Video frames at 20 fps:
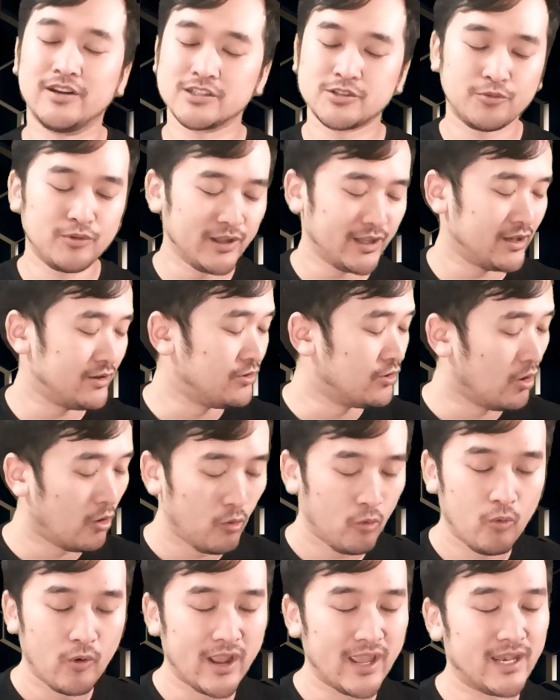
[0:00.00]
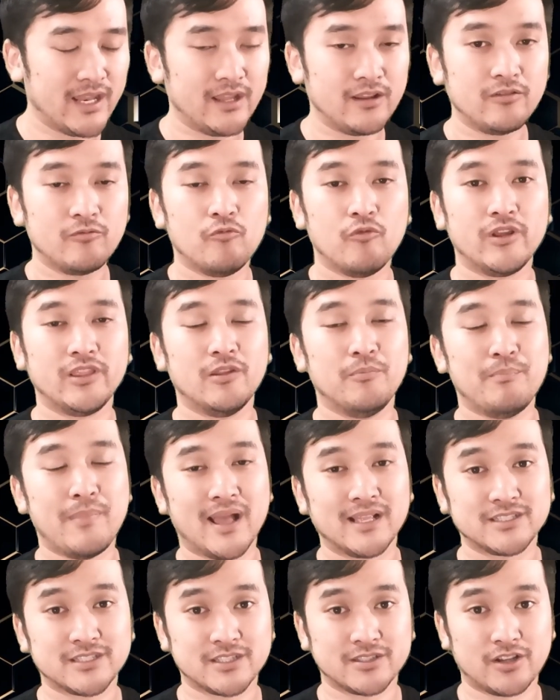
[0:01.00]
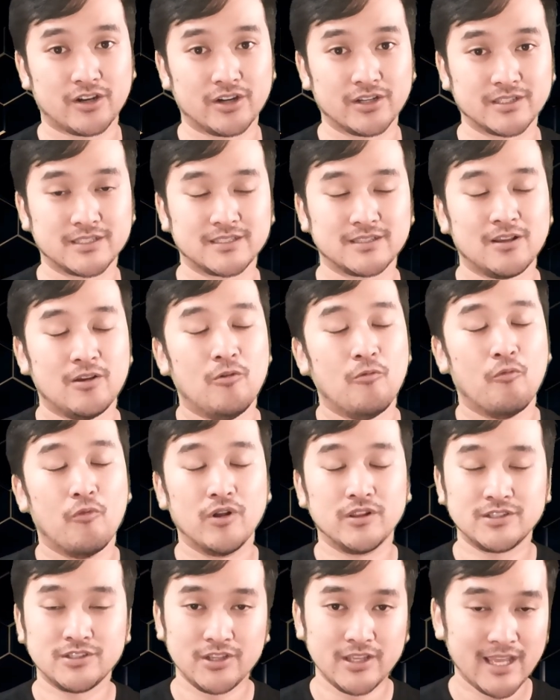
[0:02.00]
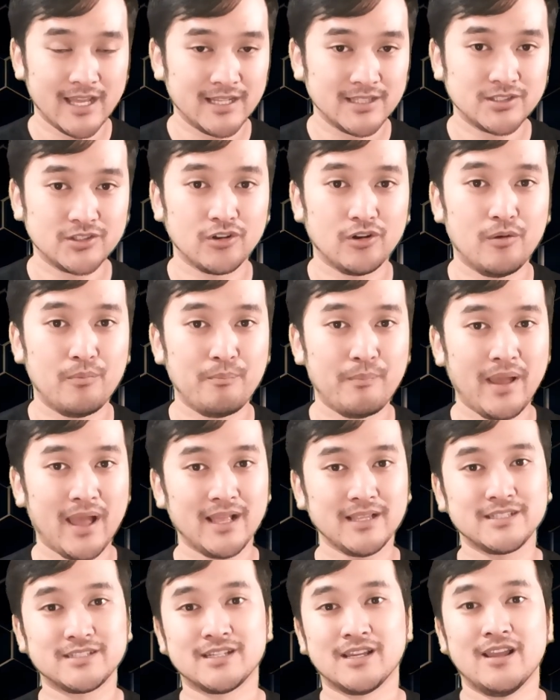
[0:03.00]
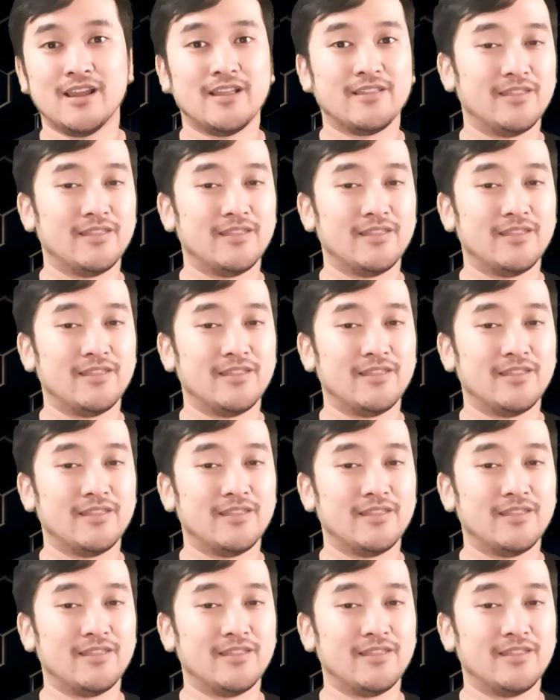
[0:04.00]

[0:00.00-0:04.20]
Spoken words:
There's really no waiting when the match starts. Once you get into a match,